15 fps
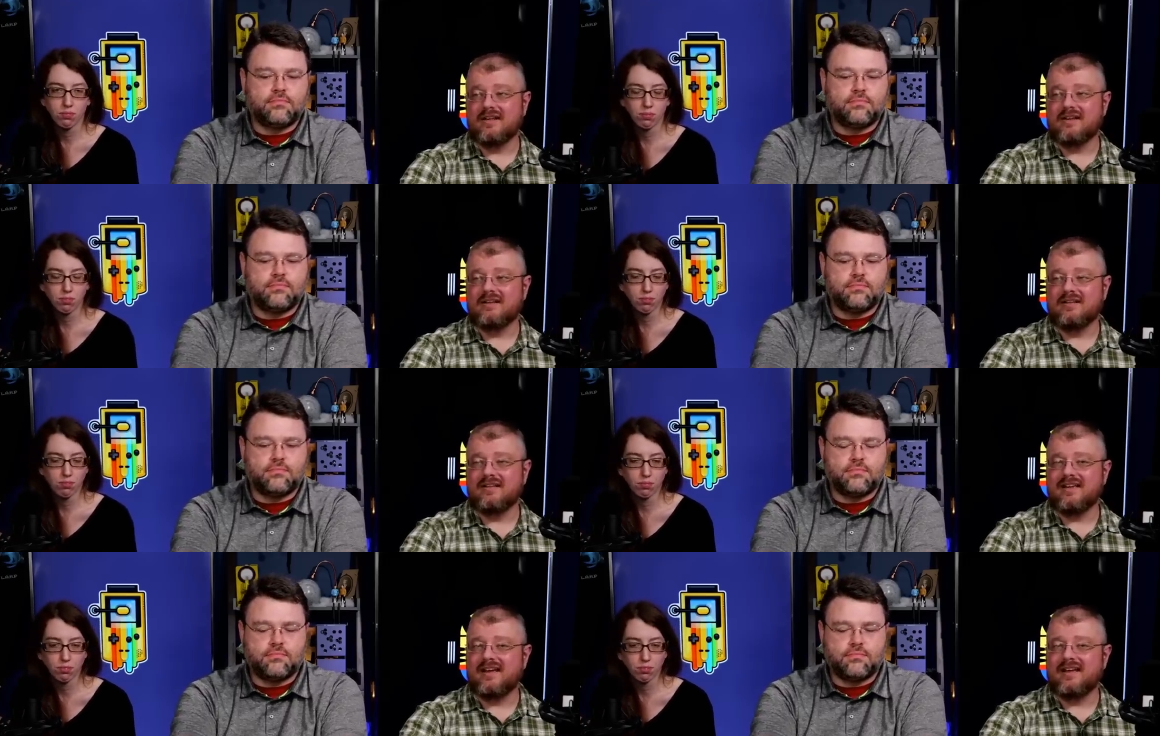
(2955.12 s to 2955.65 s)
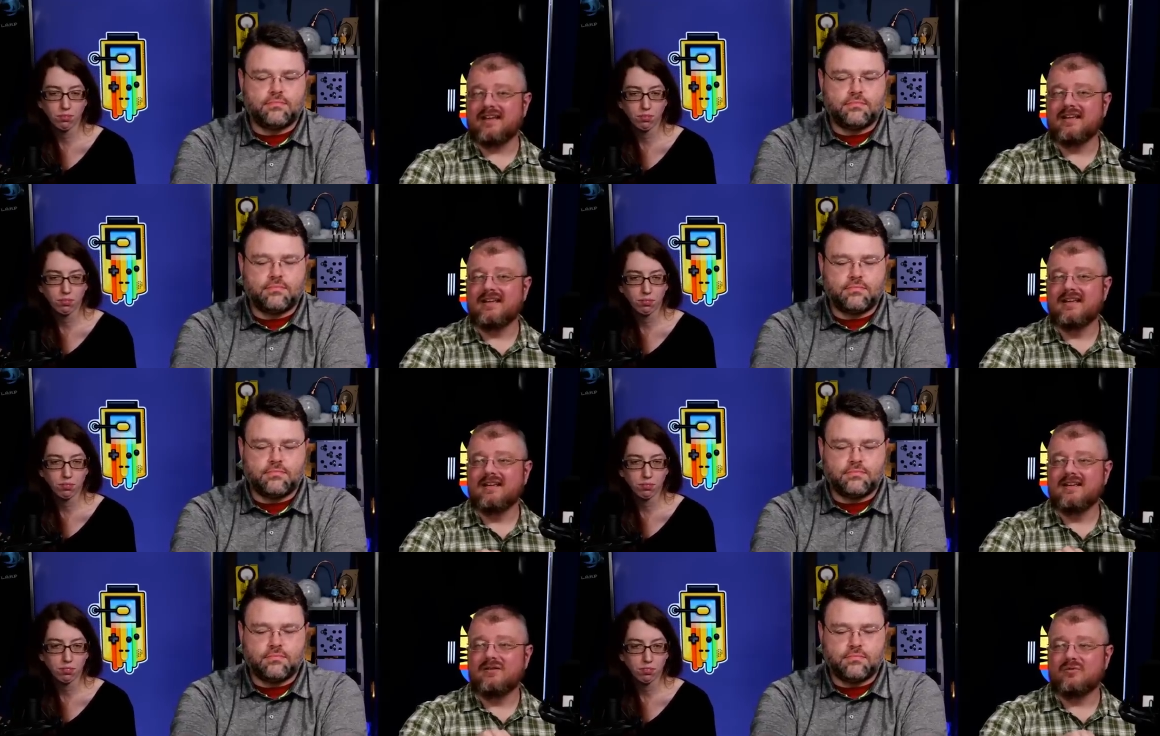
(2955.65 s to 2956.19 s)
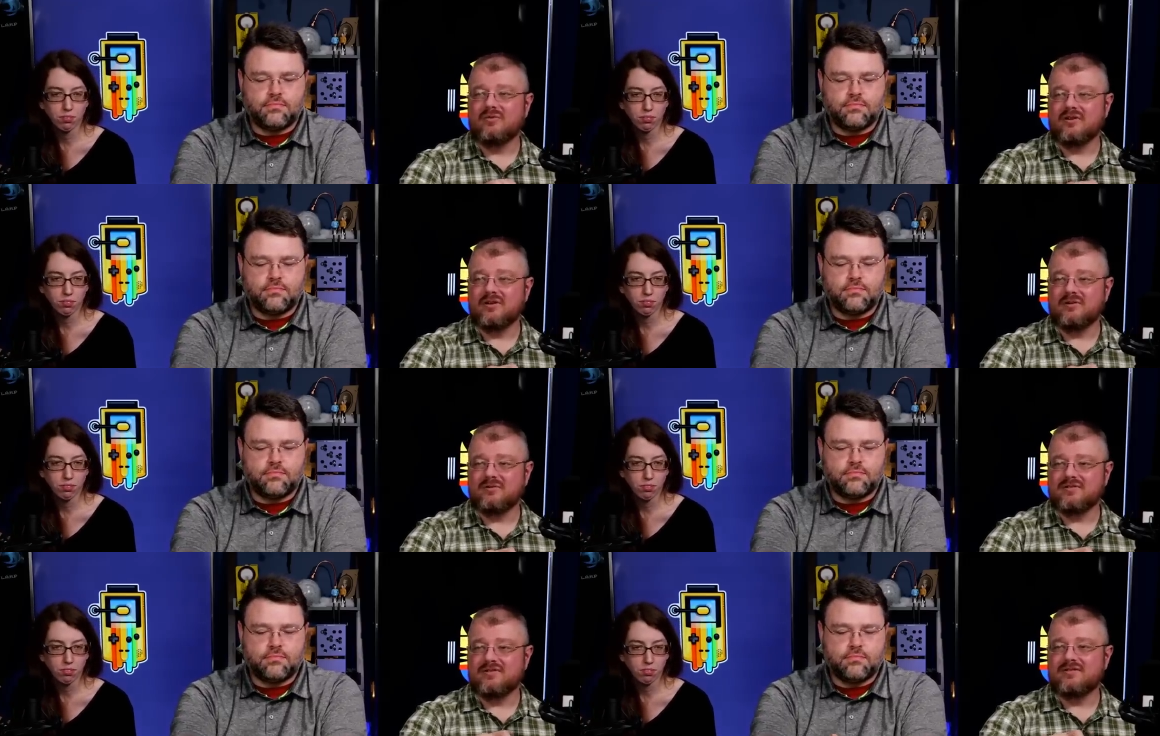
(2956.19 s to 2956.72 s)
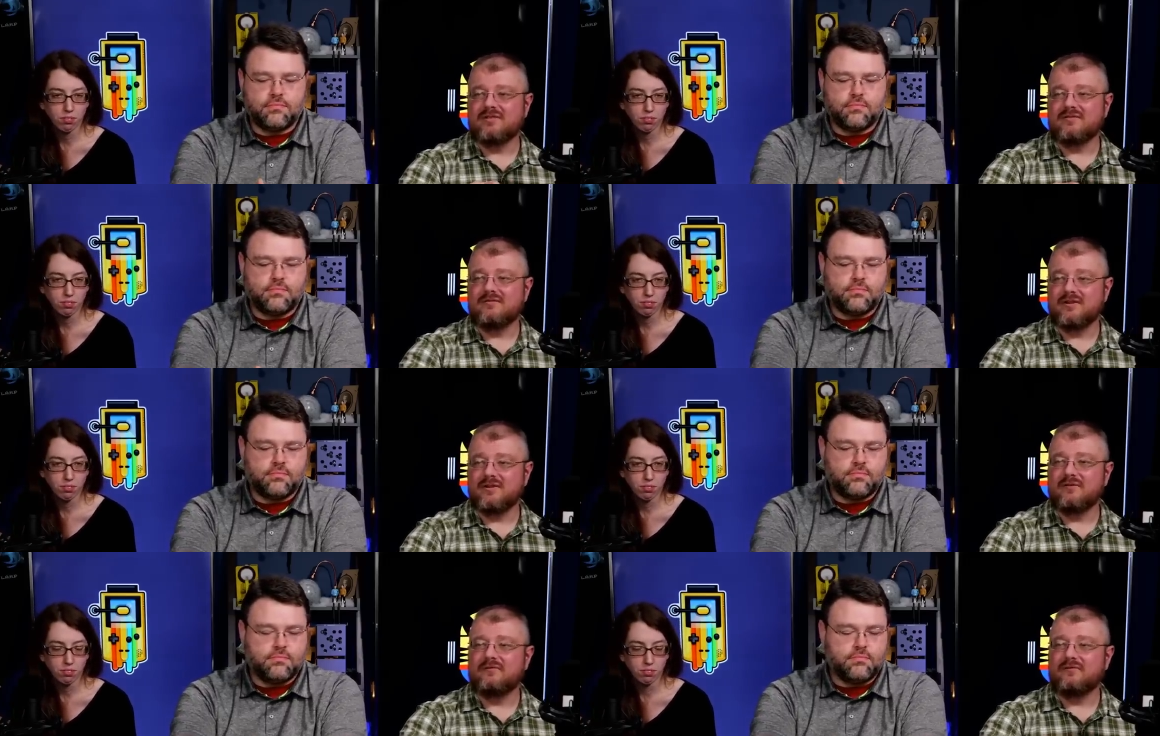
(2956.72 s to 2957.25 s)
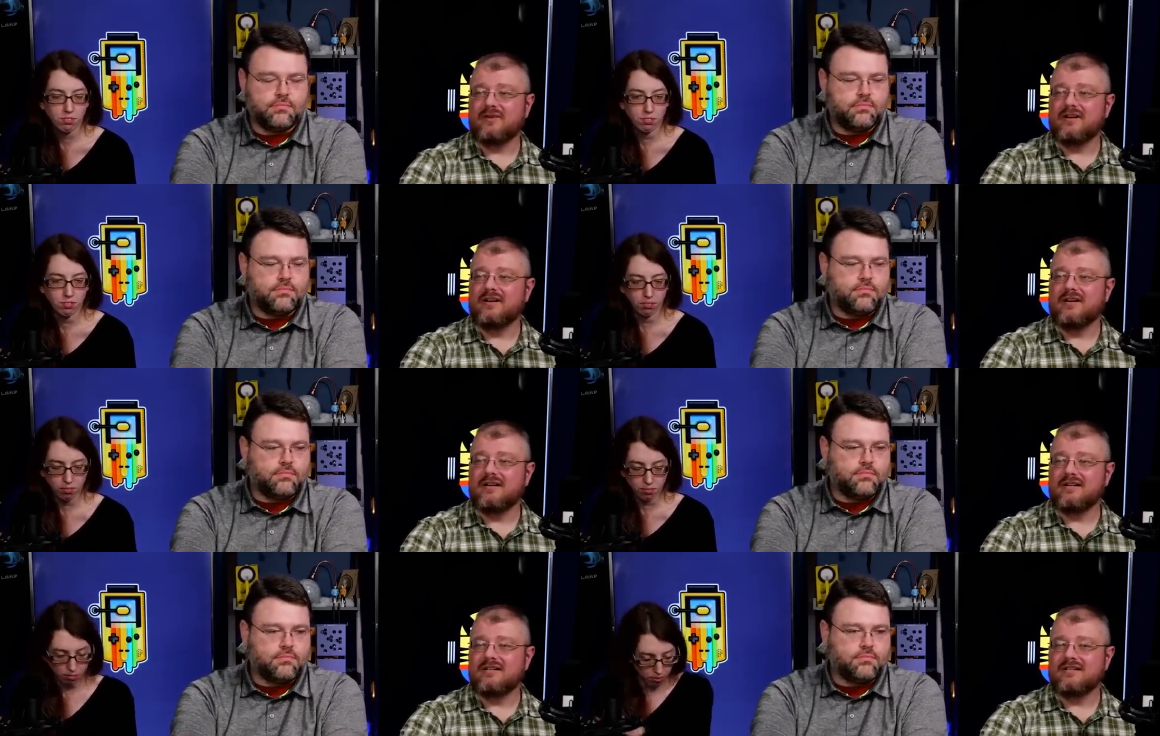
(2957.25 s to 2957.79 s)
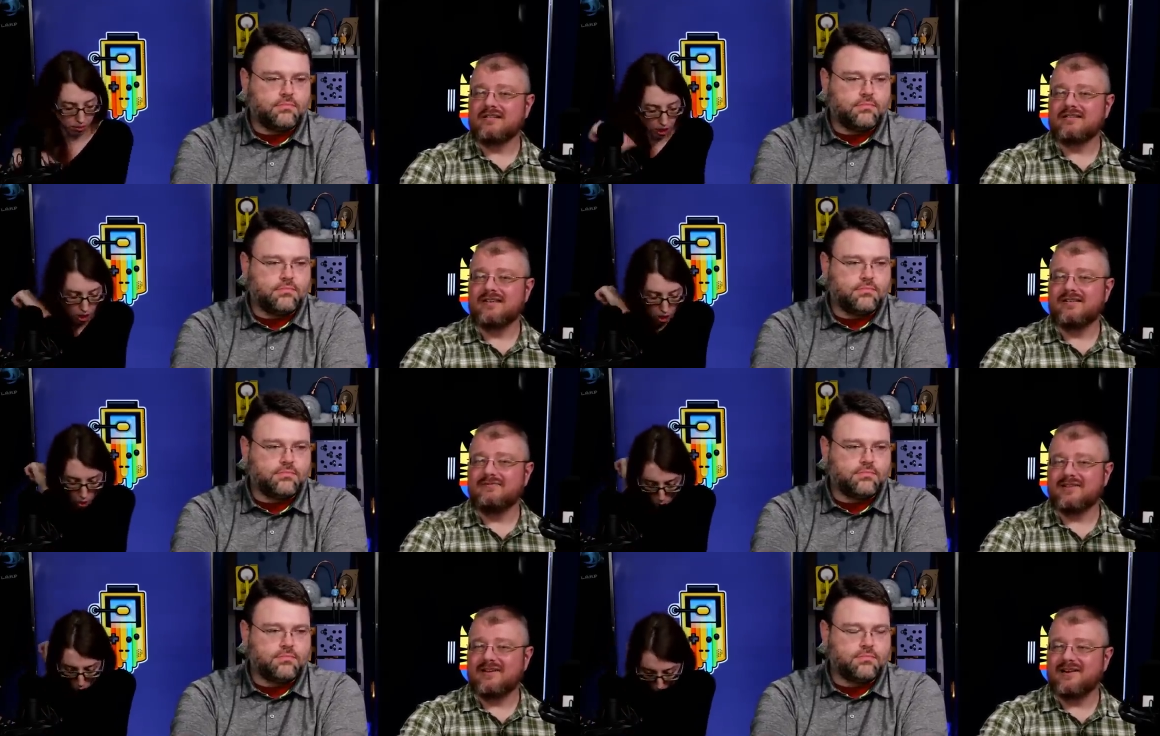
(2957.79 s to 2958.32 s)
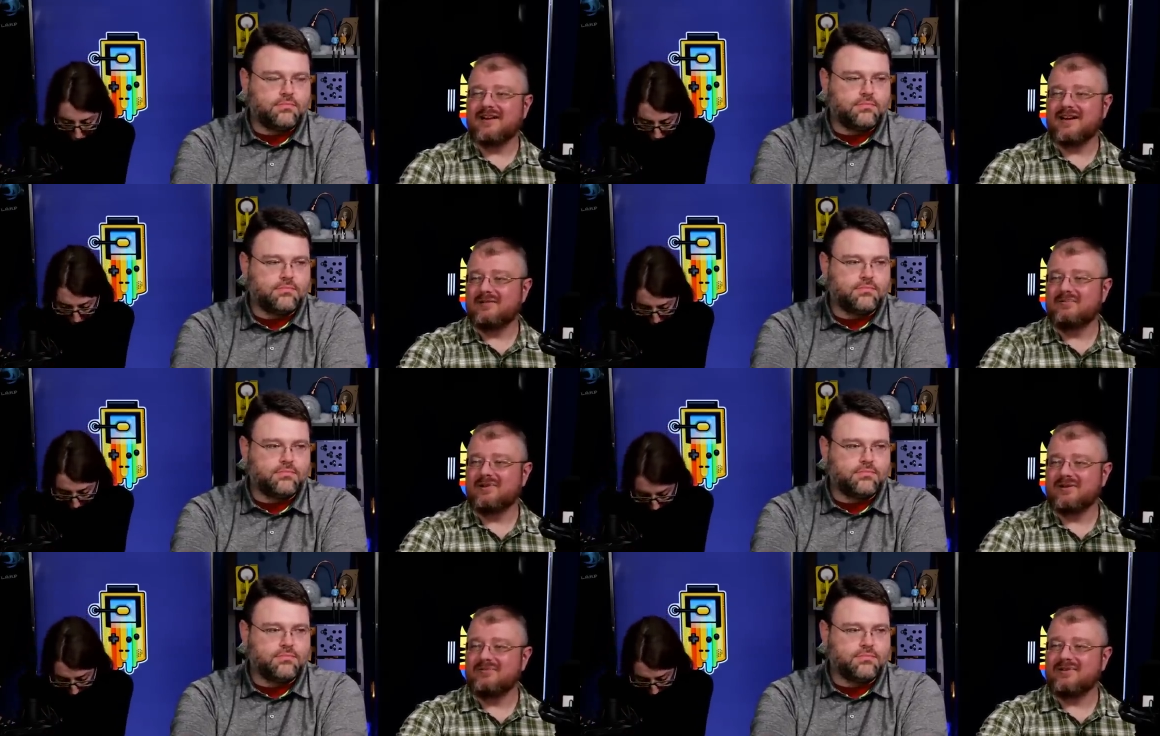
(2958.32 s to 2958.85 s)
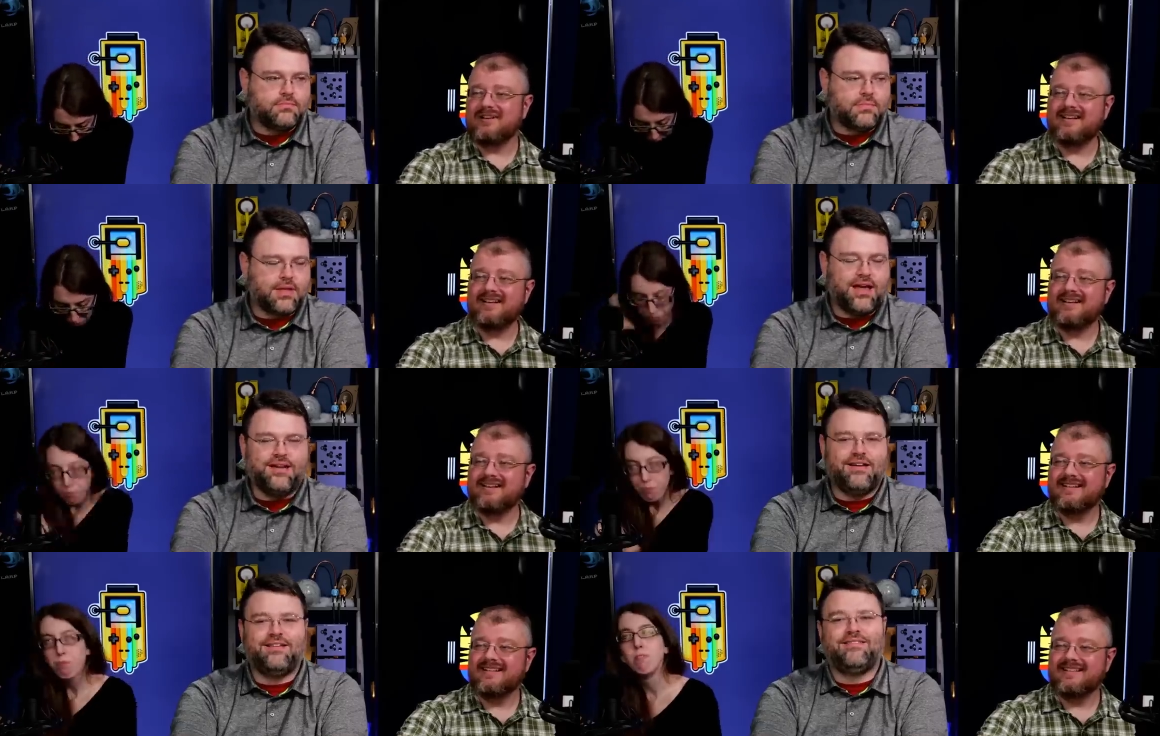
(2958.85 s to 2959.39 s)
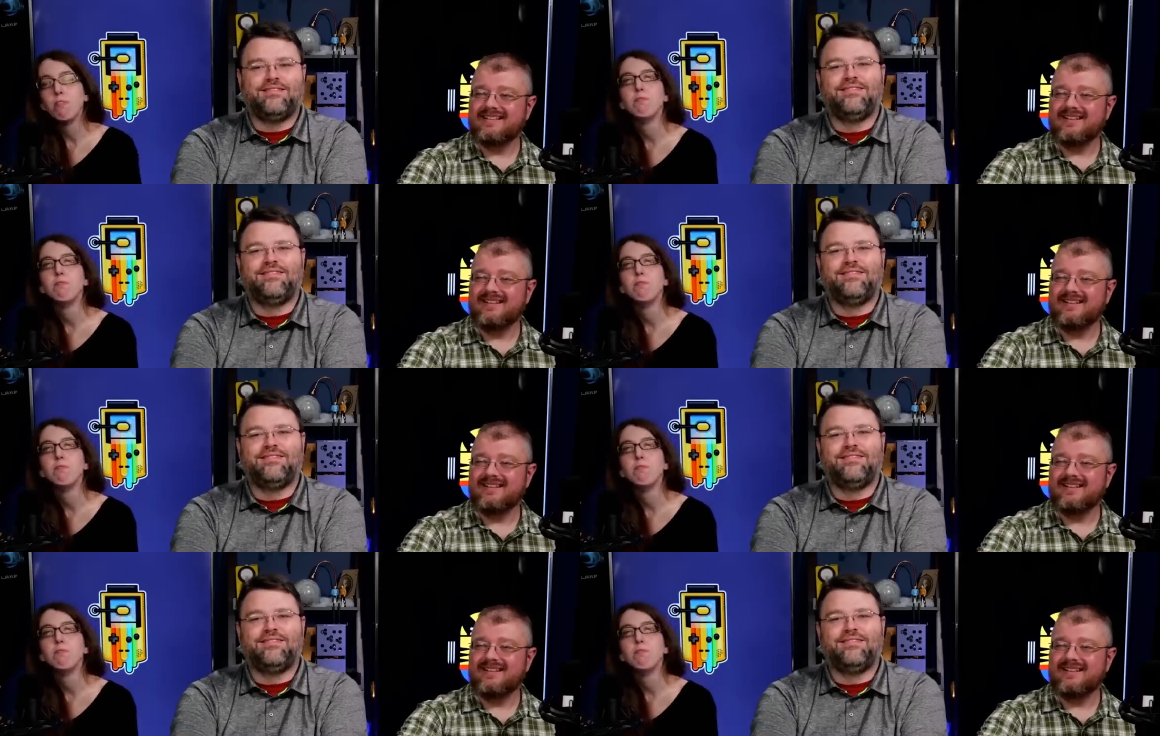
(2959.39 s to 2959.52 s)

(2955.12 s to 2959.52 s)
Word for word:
Speaker 1: related to that where it was the you know free Hong Kong stuff and they all had a Pepe.